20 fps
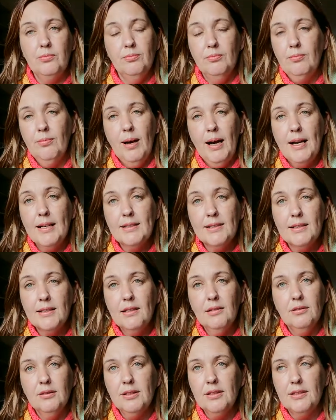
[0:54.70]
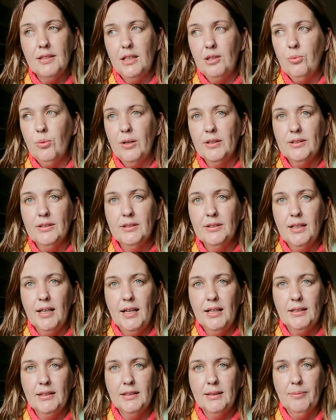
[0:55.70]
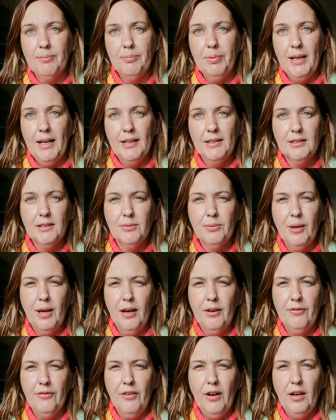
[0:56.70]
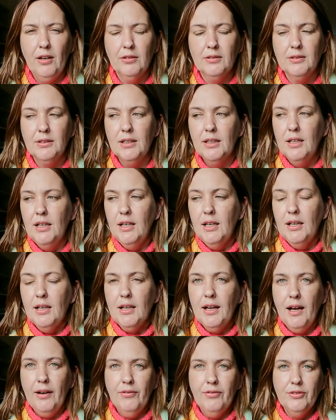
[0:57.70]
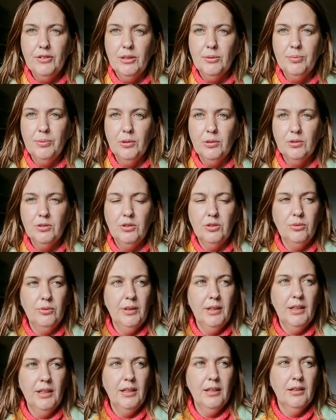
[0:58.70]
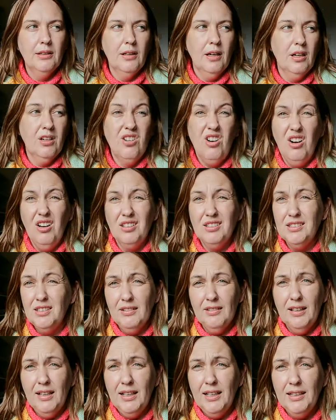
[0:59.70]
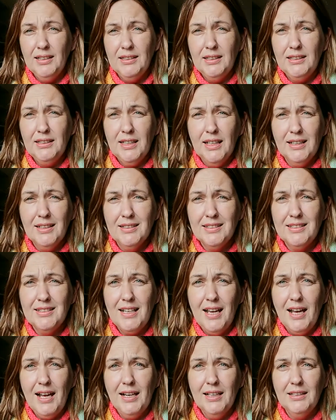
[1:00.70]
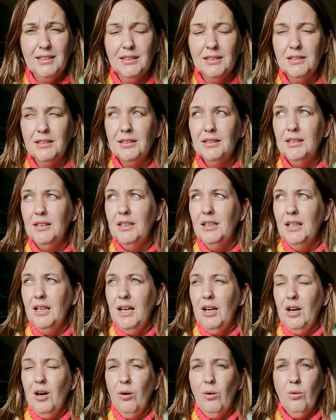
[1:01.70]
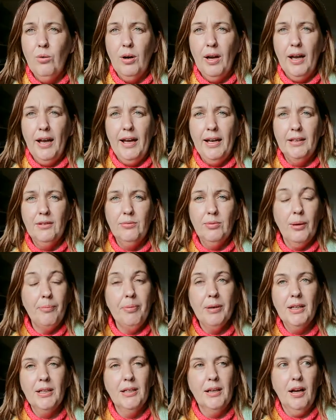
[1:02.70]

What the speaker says: My skill set wasn't at the place where I felt comfortable doing a cast on that I didn't understand and ripping it